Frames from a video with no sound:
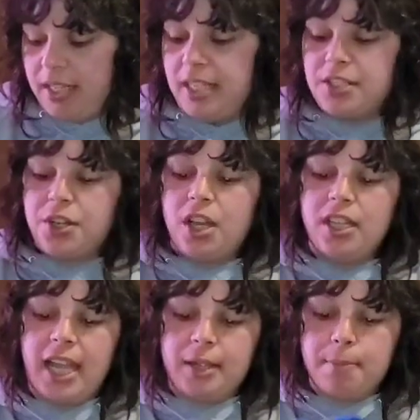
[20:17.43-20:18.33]
These are
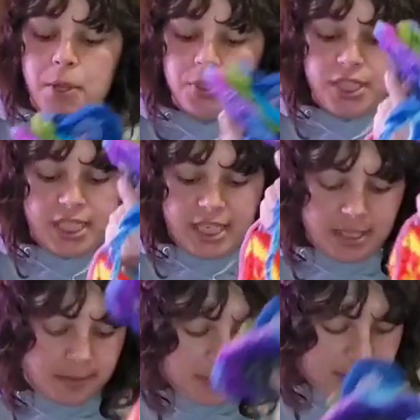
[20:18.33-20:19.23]
all like
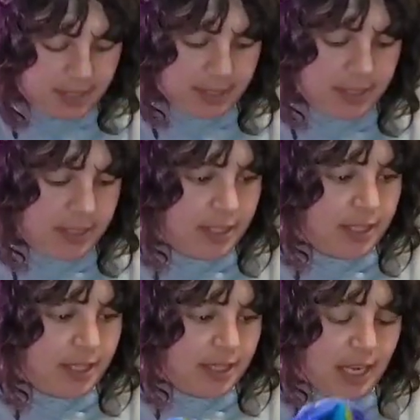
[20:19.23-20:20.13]
motifs
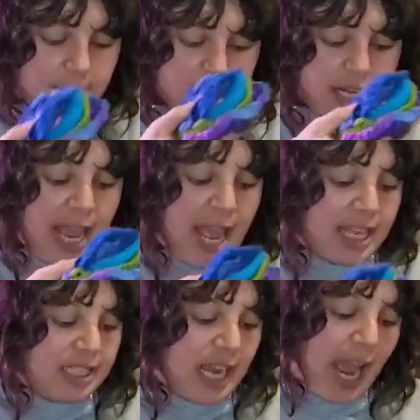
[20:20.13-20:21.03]
that I was going to
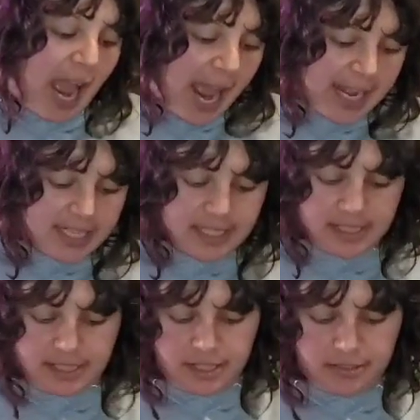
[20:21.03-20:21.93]
add to hats
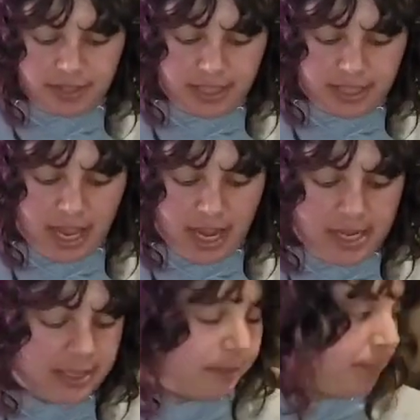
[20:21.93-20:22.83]
and stuff like
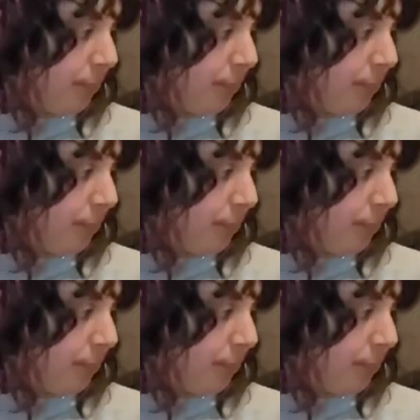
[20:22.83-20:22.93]
that.